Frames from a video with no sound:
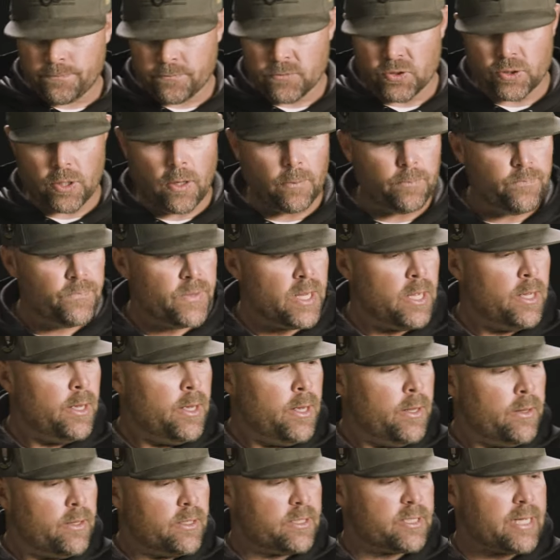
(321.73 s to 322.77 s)
So
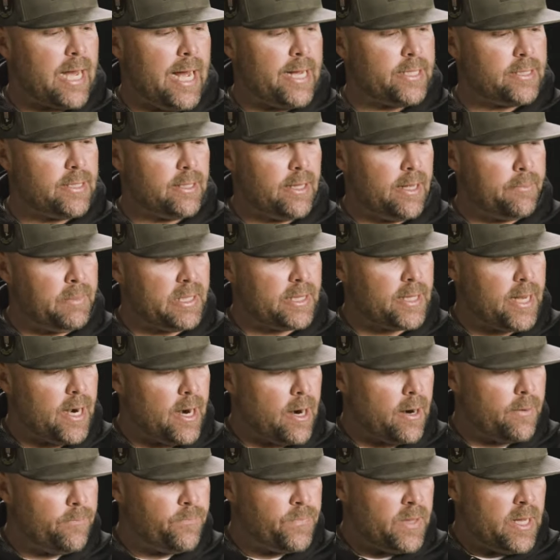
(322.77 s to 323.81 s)
the sky's the limit
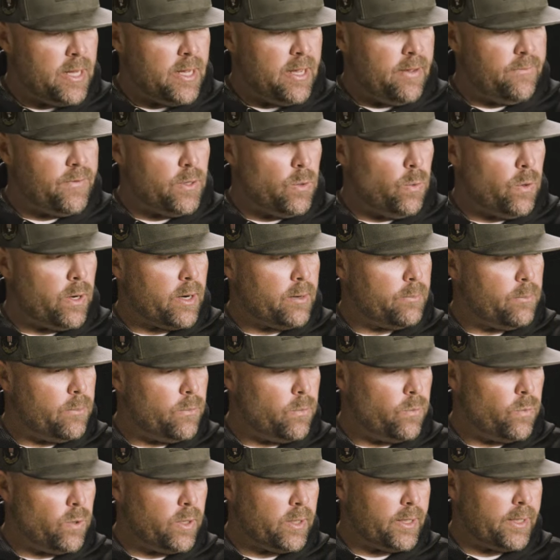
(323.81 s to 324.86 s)
there. If you want to
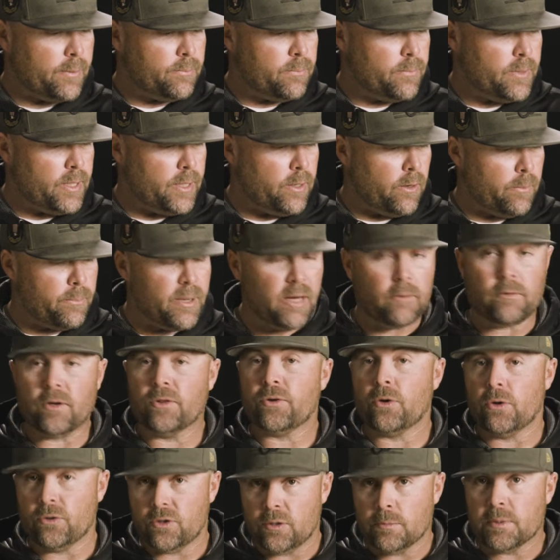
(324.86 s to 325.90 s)
really, be able to
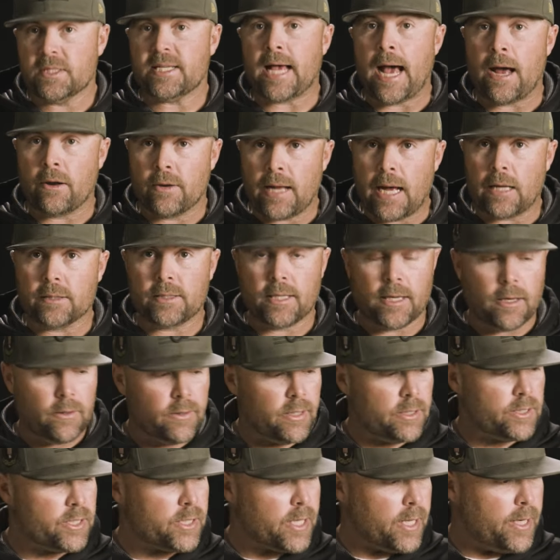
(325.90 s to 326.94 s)
throw some sound out there
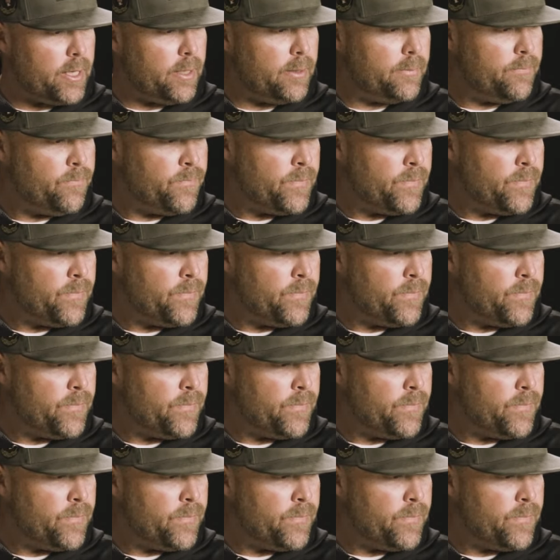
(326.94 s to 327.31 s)
that's going to,